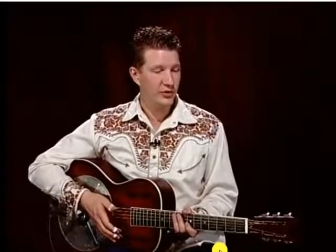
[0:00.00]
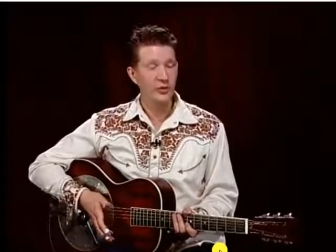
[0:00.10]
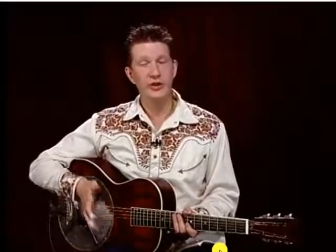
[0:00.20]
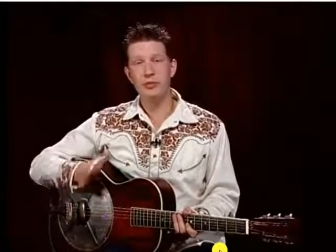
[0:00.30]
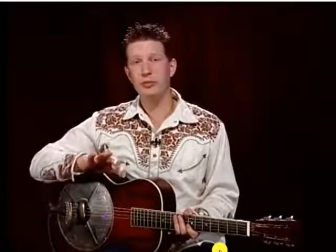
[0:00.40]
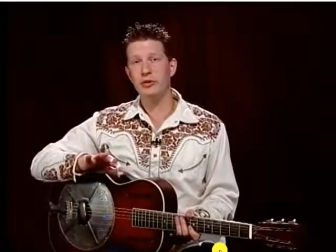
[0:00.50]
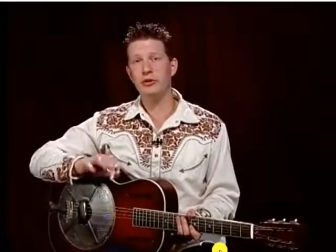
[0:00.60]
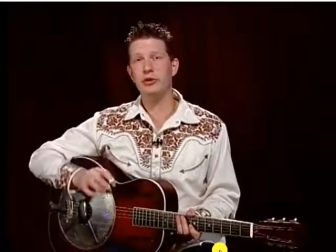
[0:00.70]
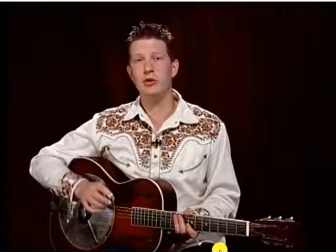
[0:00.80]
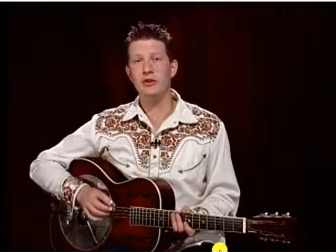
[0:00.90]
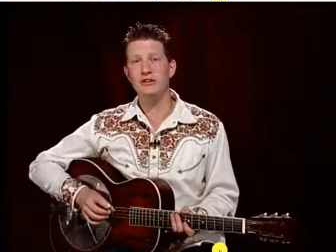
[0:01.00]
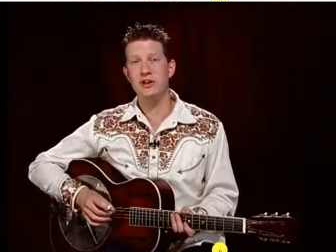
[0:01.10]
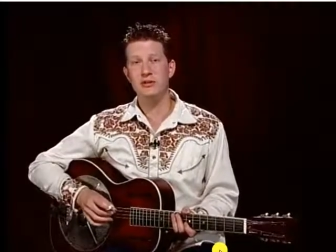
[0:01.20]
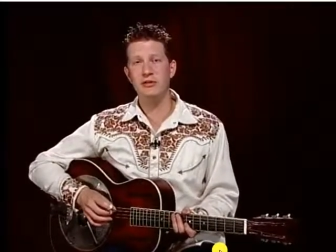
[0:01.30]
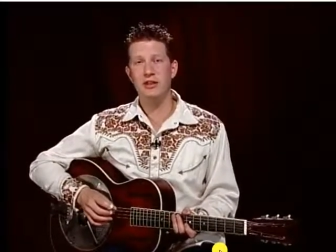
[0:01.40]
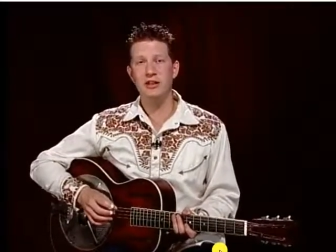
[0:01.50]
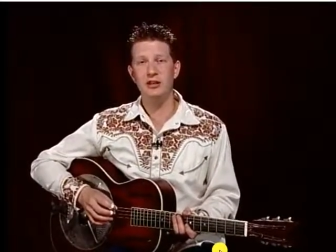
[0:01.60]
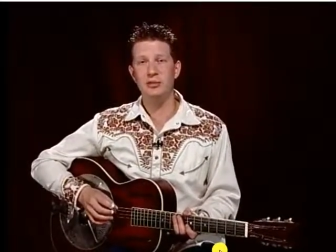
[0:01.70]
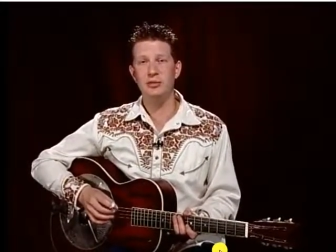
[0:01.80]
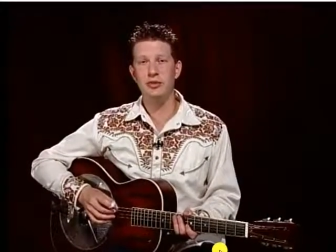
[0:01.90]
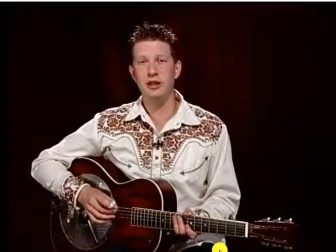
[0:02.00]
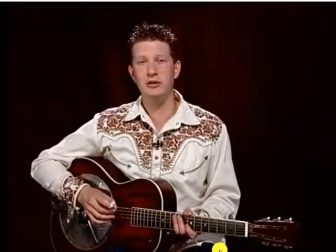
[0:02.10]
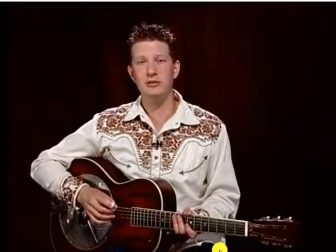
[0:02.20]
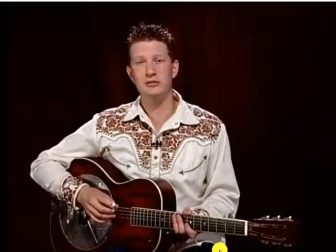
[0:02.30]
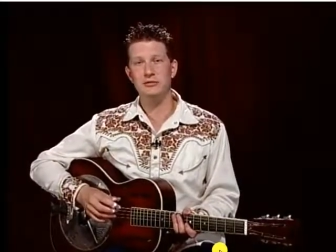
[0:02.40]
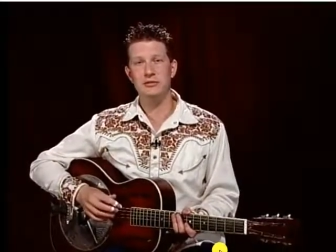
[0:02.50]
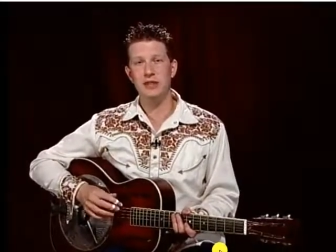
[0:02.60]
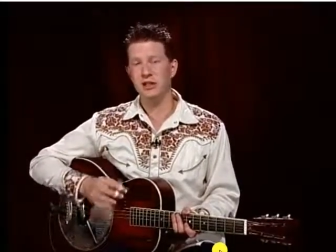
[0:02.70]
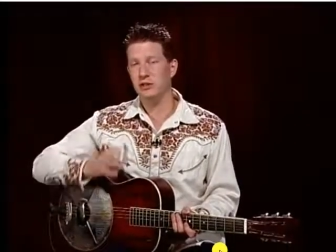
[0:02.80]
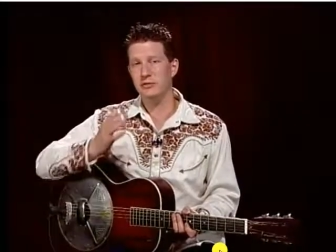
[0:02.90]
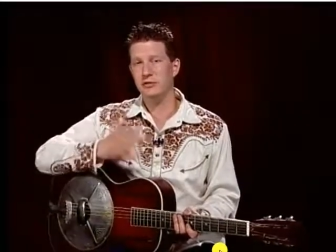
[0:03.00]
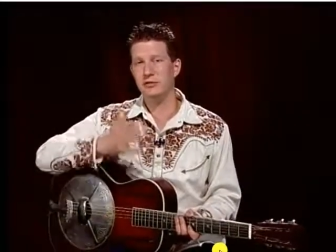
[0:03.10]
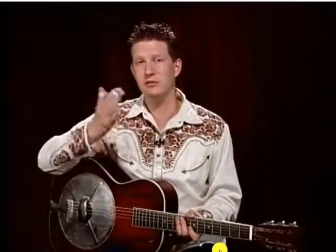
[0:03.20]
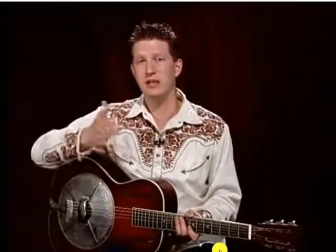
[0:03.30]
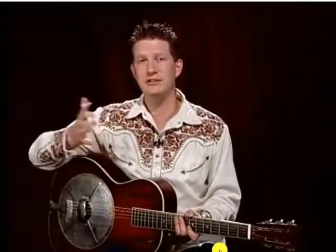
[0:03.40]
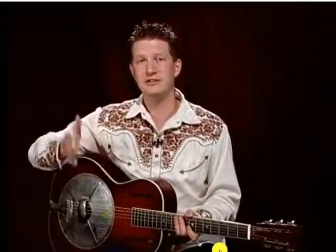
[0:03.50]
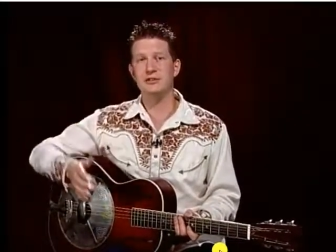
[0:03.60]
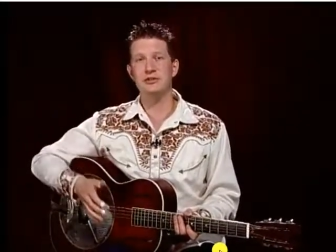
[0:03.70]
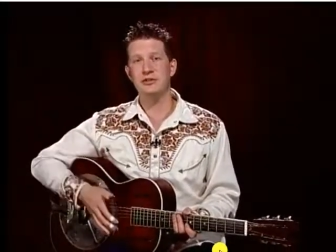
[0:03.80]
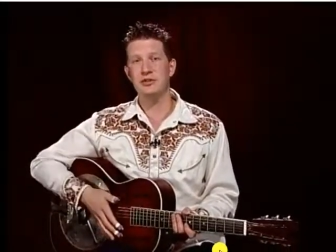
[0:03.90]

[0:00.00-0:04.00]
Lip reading: When they would put recordings out, they didn't put out, for lessons.